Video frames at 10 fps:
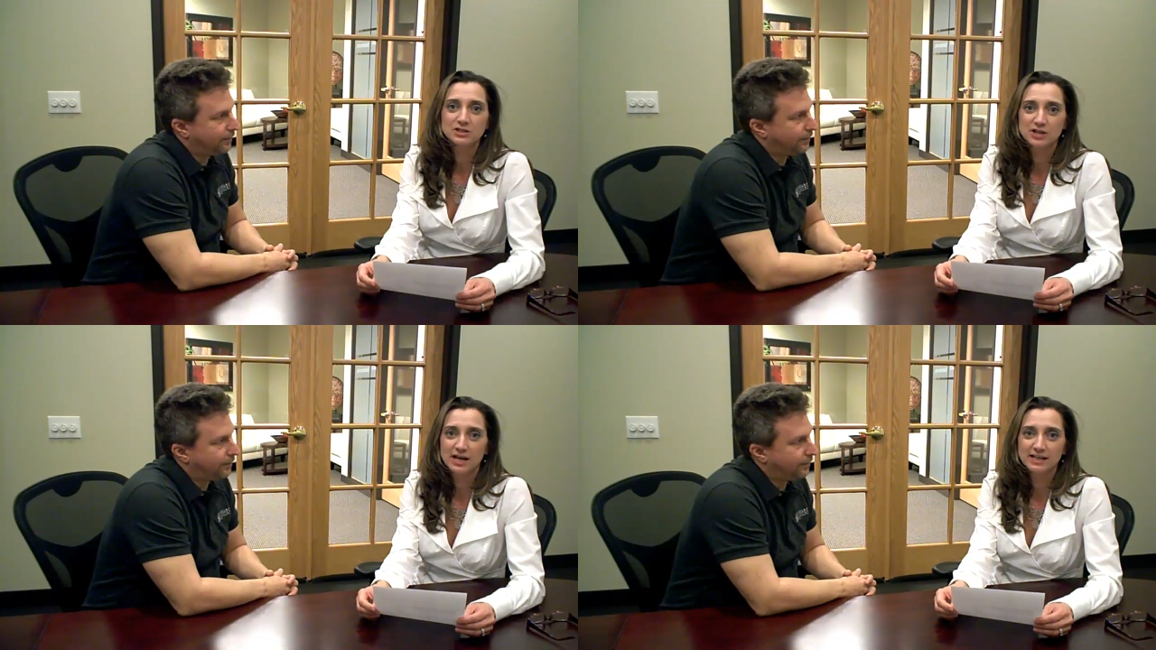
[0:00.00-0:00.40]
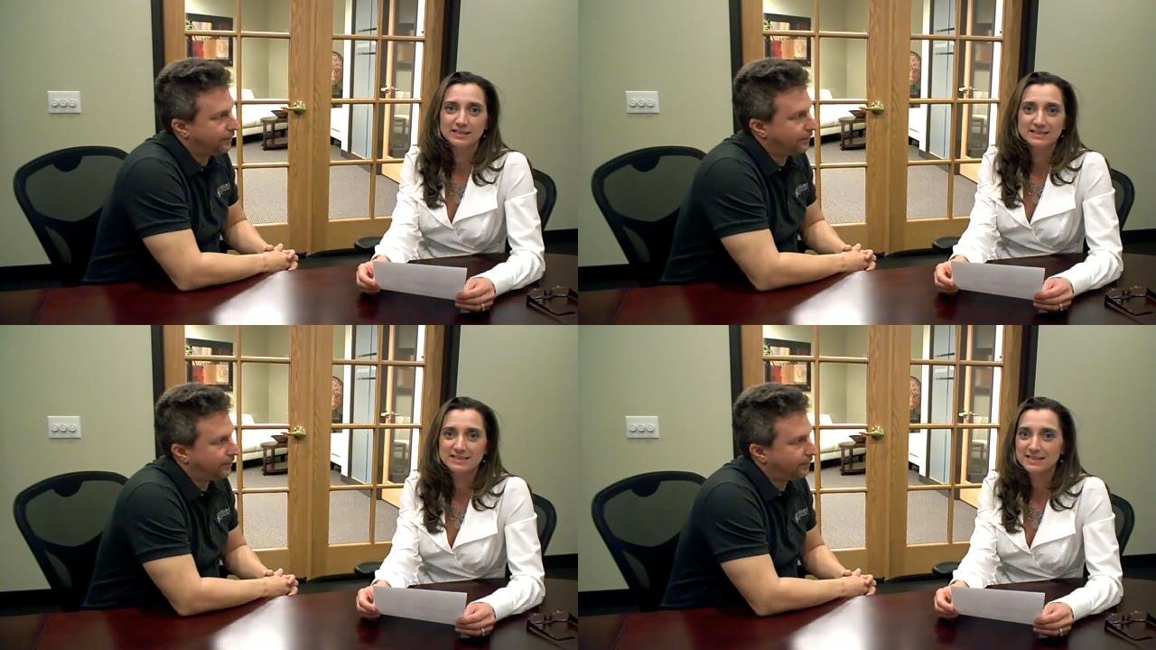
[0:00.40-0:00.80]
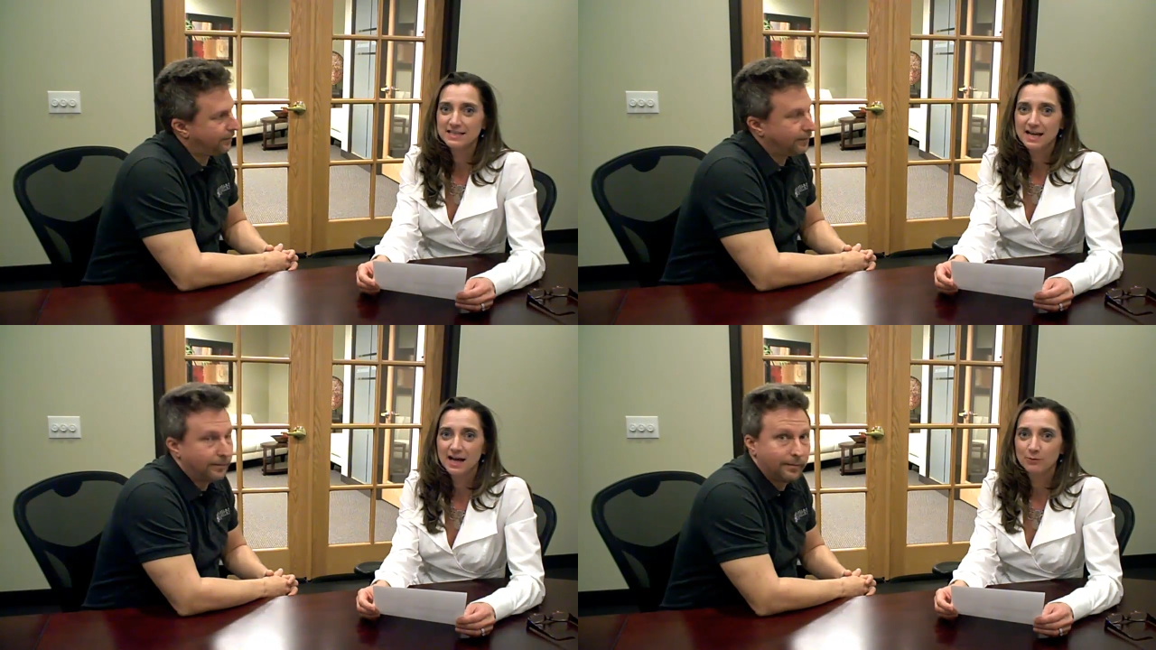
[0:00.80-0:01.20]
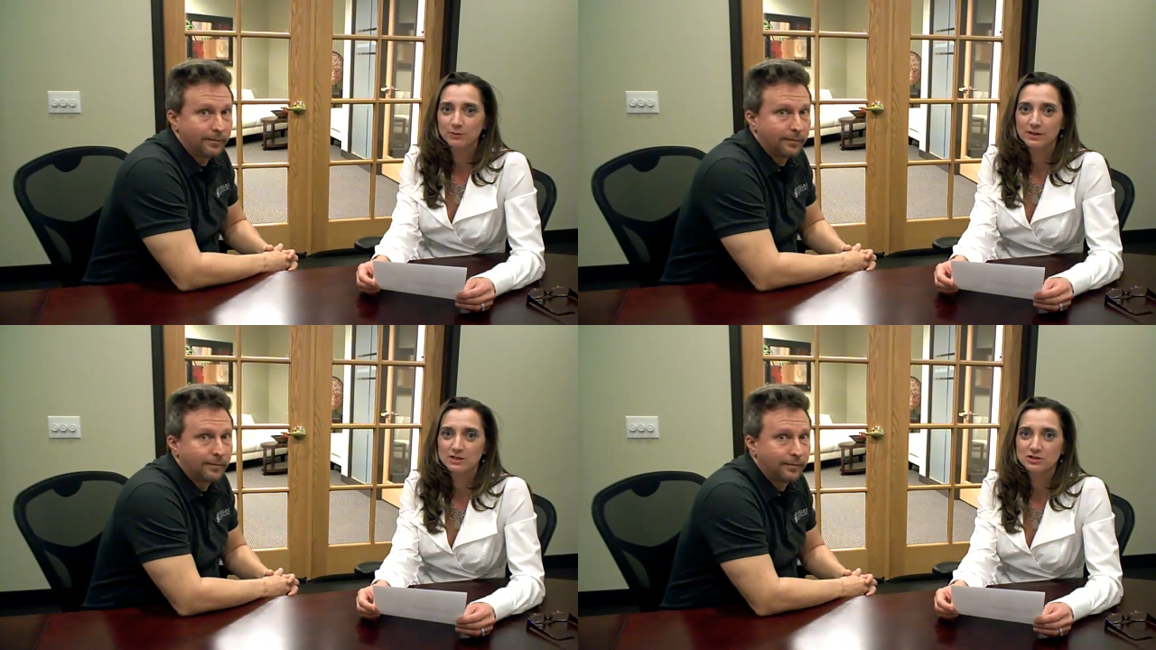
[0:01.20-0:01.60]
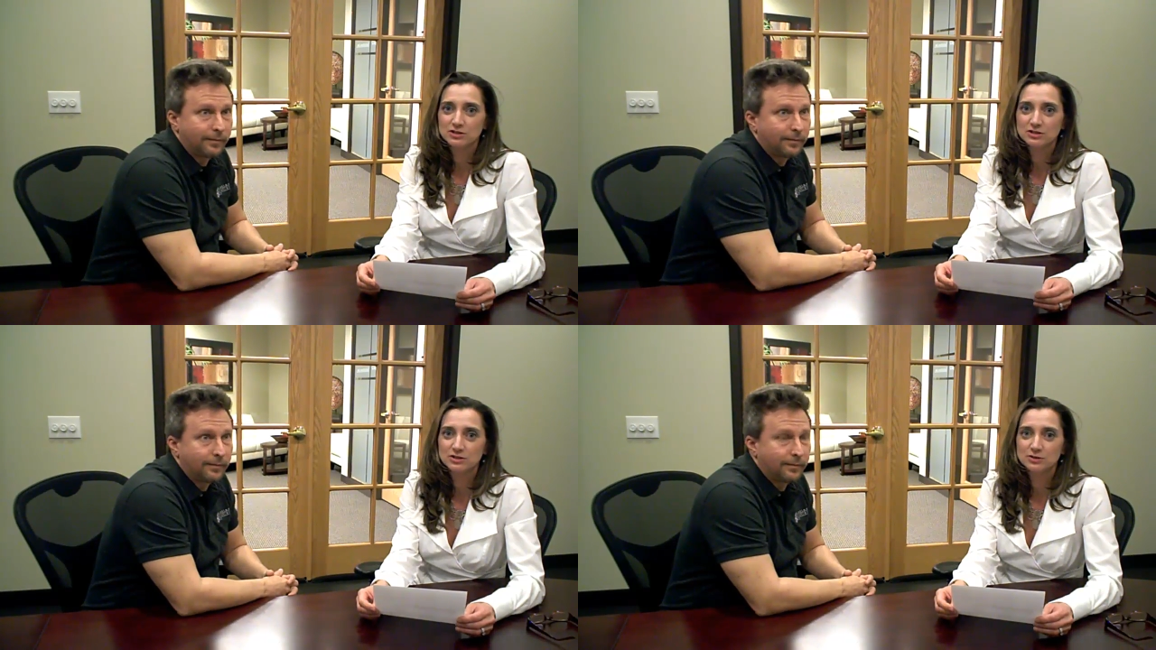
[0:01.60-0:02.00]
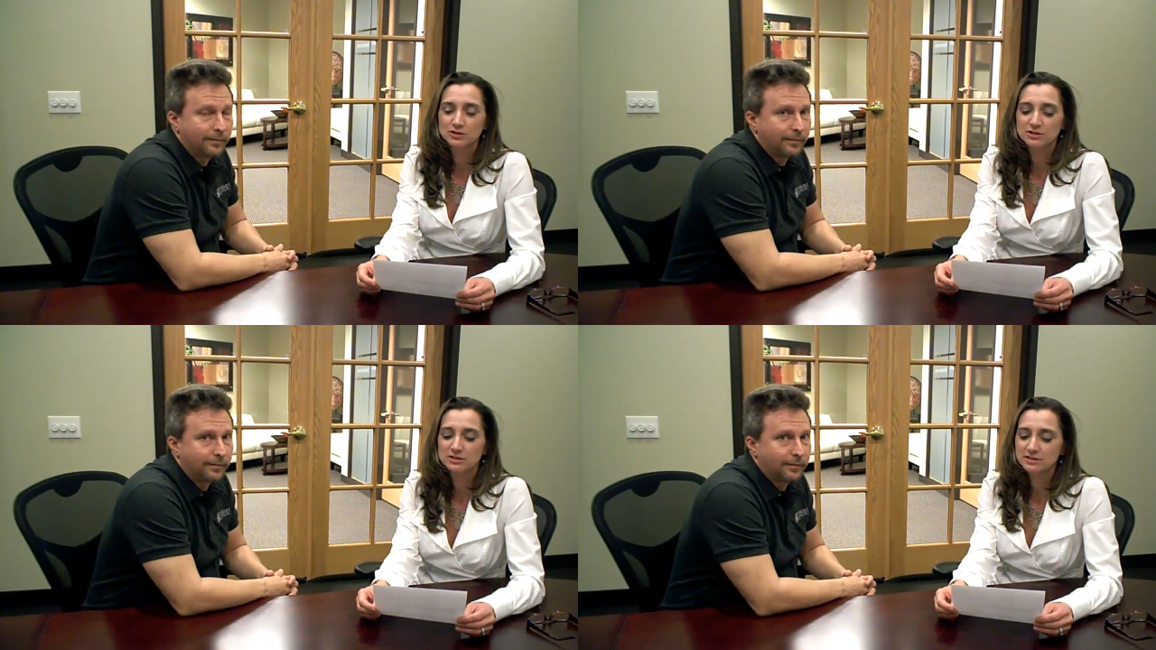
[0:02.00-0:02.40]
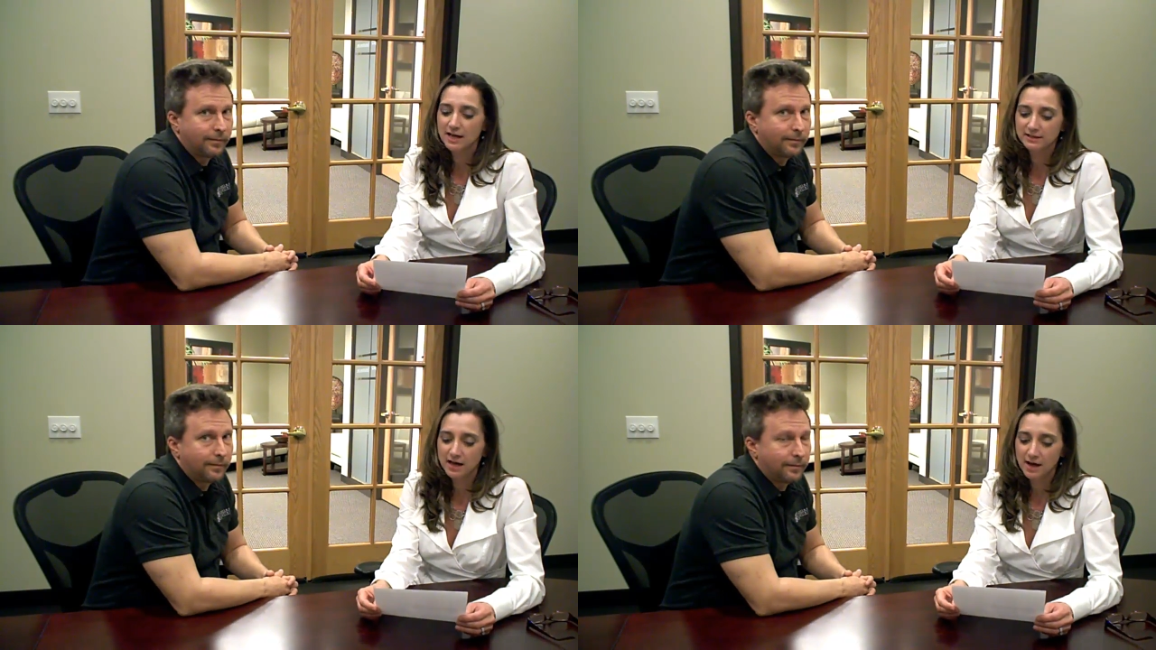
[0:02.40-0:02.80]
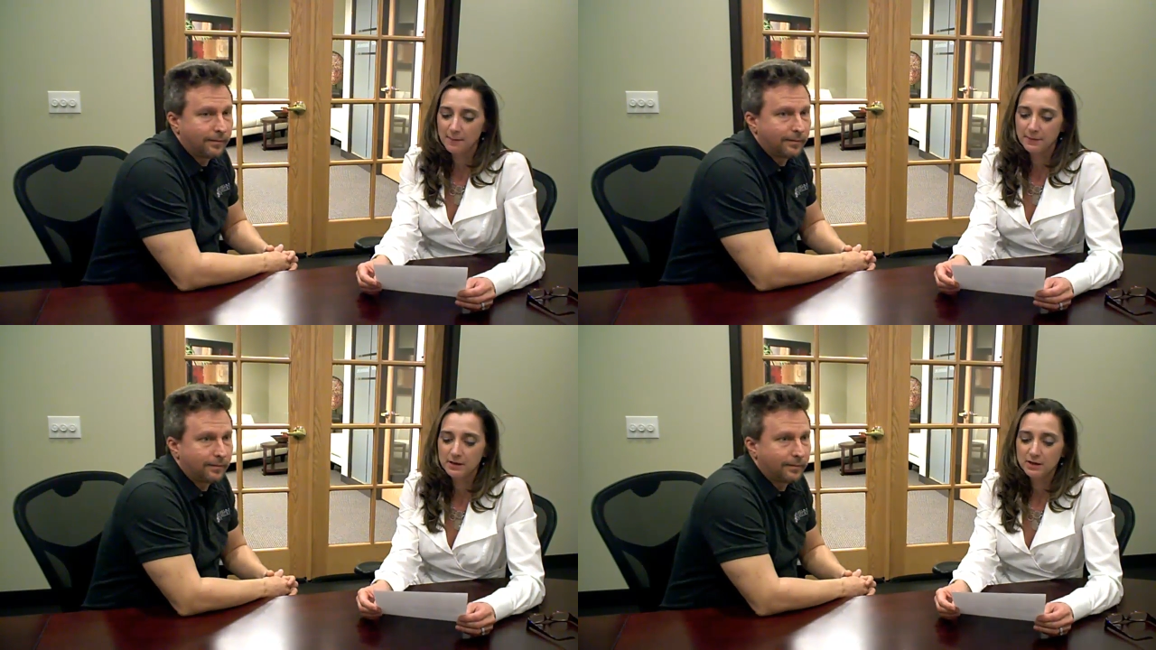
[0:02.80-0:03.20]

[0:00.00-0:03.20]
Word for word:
Speaker 1: JanetD@RelationalSolutions.com.